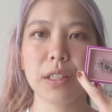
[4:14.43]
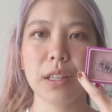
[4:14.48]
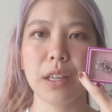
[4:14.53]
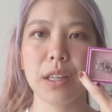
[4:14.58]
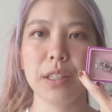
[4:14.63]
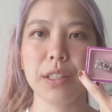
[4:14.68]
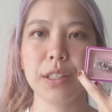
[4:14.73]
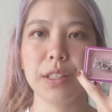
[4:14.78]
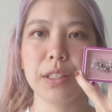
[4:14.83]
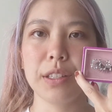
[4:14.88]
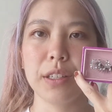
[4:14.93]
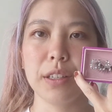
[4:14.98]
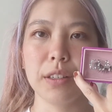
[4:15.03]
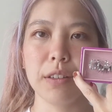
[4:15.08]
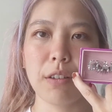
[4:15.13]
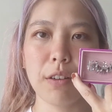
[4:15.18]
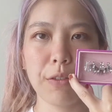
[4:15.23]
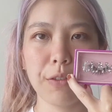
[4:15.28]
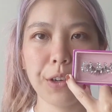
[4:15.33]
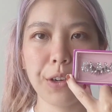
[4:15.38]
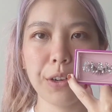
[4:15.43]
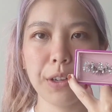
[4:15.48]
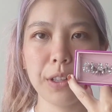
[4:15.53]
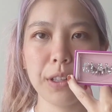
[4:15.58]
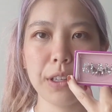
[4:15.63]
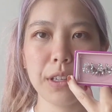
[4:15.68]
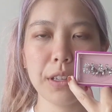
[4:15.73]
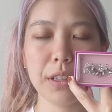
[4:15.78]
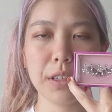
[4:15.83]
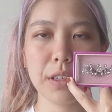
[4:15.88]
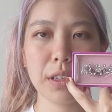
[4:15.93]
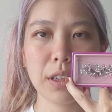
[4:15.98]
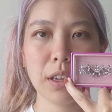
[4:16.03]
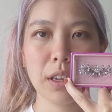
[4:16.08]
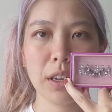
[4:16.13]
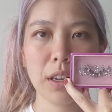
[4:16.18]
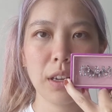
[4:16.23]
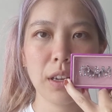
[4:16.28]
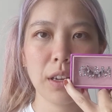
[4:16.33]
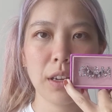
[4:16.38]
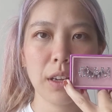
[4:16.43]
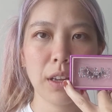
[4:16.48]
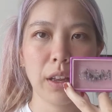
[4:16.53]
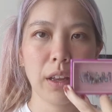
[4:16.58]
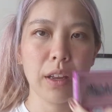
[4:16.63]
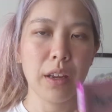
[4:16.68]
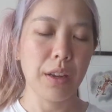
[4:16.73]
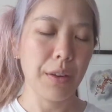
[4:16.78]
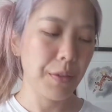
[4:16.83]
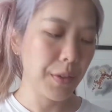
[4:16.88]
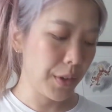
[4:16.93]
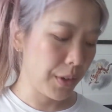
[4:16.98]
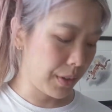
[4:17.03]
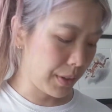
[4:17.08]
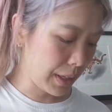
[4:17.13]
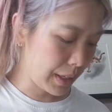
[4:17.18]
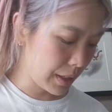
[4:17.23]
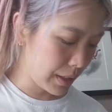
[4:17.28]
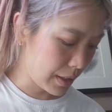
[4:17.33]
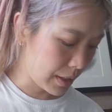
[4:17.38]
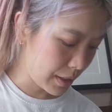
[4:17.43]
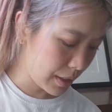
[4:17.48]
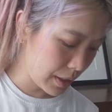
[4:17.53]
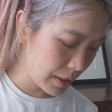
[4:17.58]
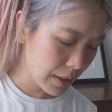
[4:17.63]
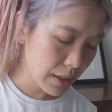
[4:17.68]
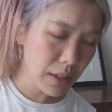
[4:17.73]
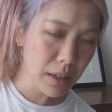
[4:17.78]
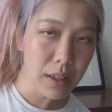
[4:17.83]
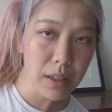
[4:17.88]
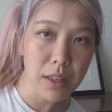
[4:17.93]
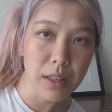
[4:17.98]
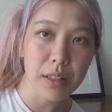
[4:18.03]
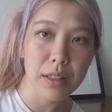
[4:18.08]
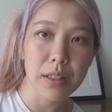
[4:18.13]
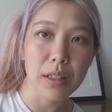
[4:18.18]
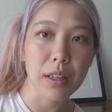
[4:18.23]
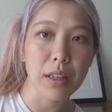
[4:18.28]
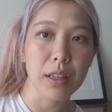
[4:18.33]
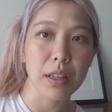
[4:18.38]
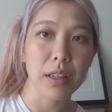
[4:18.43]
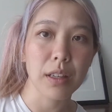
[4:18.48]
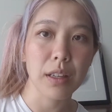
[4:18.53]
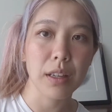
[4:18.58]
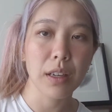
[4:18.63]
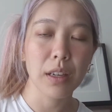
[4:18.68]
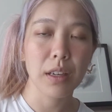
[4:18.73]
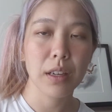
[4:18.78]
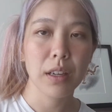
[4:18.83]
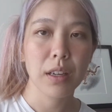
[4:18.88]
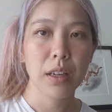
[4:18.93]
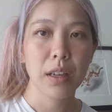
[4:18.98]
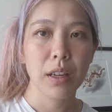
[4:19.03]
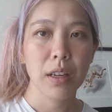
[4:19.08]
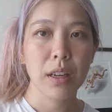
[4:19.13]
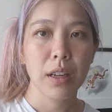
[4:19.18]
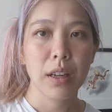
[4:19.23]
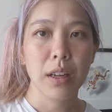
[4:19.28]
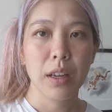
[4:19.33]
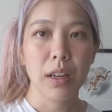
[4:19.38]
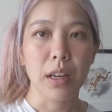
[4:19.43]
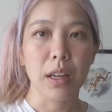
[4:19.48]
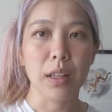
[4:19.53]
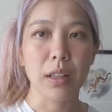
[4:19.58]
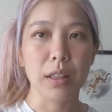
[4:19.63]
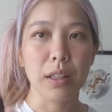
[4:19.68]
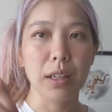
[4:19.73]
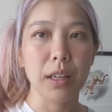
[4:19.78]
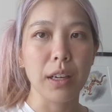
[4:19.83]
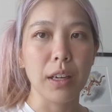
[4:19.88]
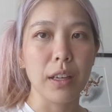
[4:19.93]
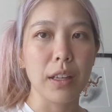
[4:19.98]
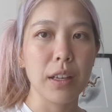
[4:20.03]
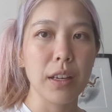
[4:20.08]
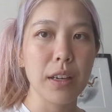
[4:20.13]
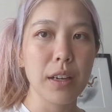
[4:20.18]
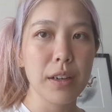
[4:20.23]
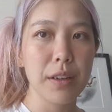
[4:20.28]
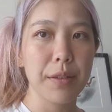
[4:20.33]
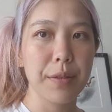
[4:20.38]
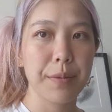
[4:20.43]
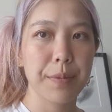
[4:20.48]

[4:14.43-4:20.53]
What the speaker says: I just did a review on this. If you'd like to see that, it's in. I'll link it here.